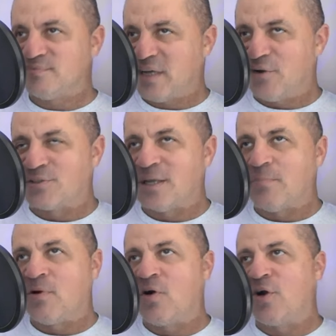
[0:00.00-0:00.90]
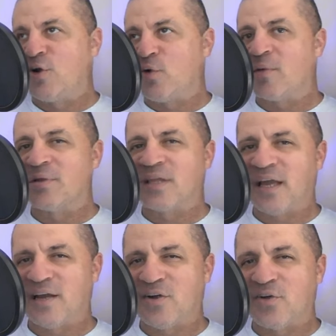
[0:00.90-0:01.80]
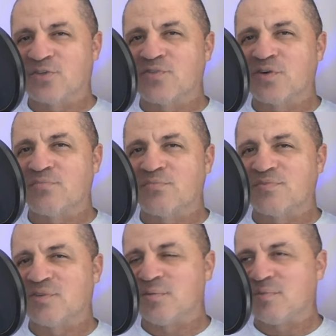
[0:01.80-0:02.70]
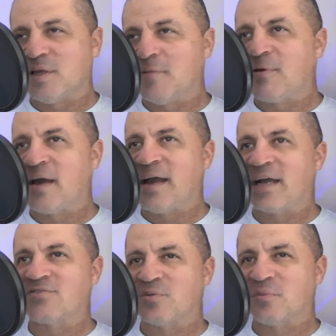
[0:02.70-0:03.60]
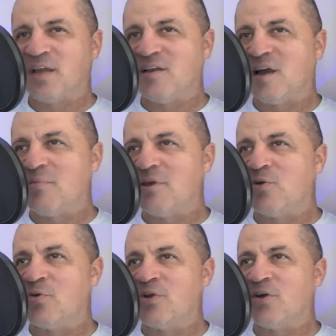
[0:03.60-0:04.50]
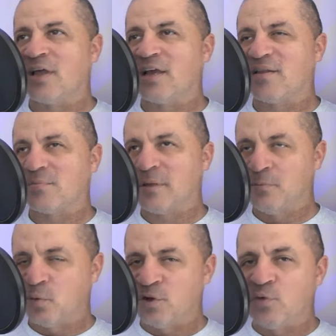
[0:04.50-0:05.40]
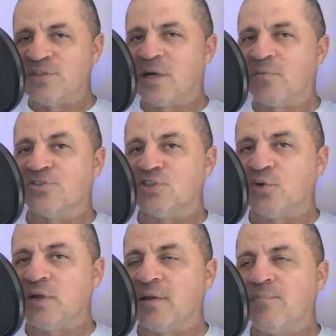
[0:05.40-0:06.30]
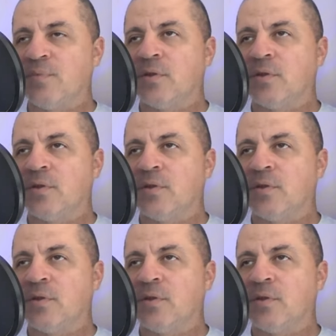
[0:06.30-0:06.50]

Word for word: I don't say partnering, but they had girls from from Impact, from AEW, you know, like people were doing double duty.